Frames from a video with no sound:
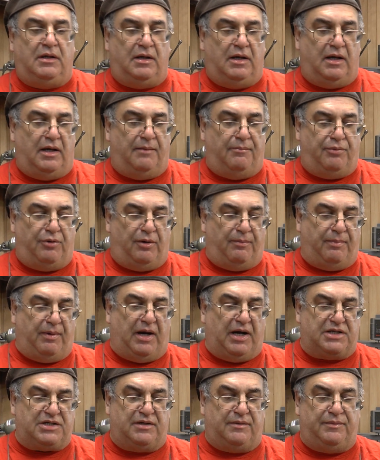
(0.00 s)
and put a
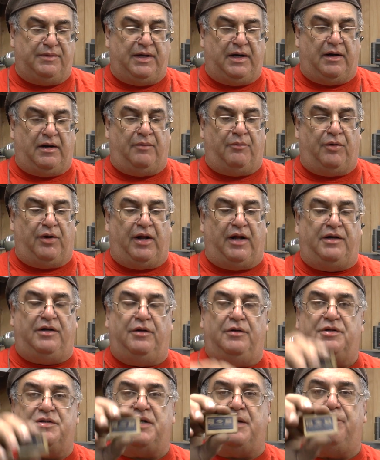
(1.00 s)
box of them there. And what I
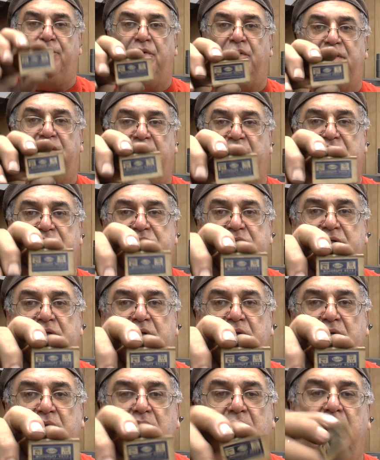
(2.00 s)
do is I put this,
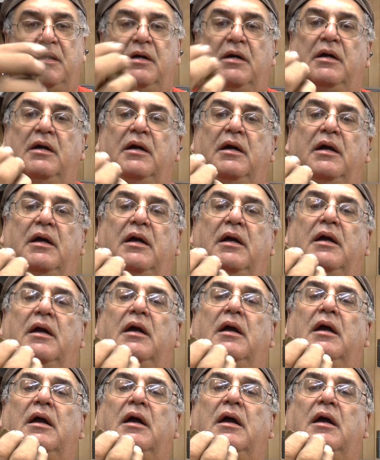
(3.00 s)

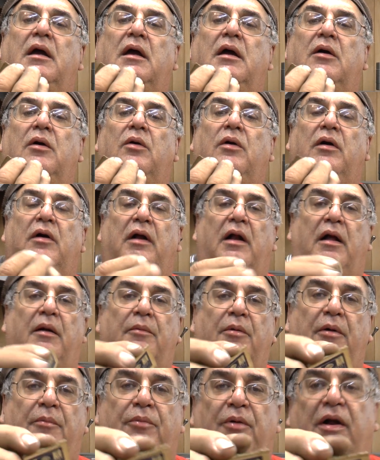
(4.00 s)
and I
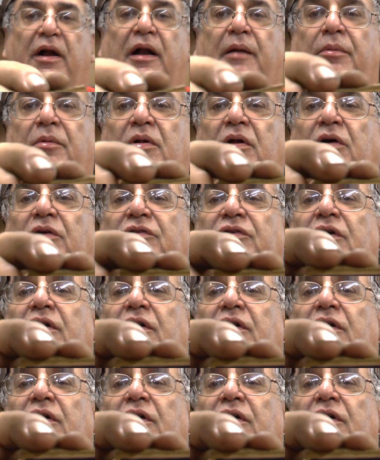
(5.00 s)
want to bring it up close so